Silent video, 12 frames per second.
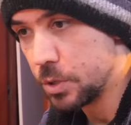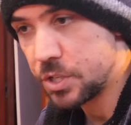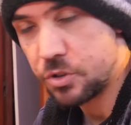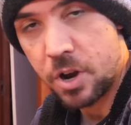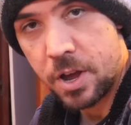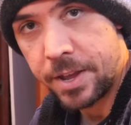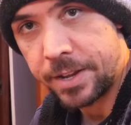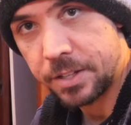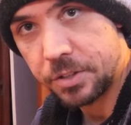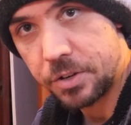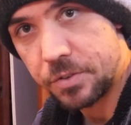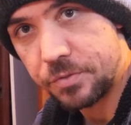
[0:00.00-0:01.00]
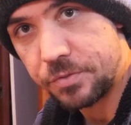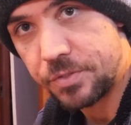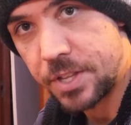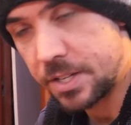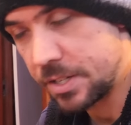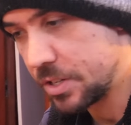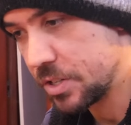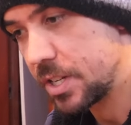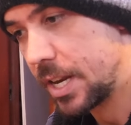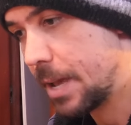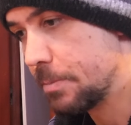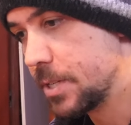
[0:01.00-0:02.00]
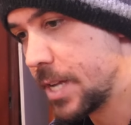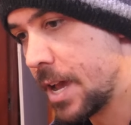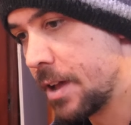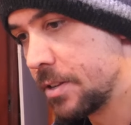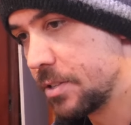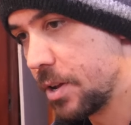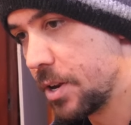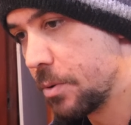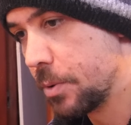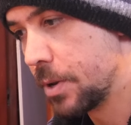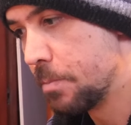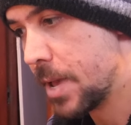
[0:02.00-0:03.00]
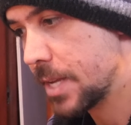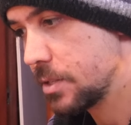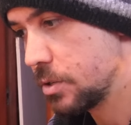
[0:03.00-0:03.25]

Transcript: is drying, a lot of things are just clamped down, so I don't want to mess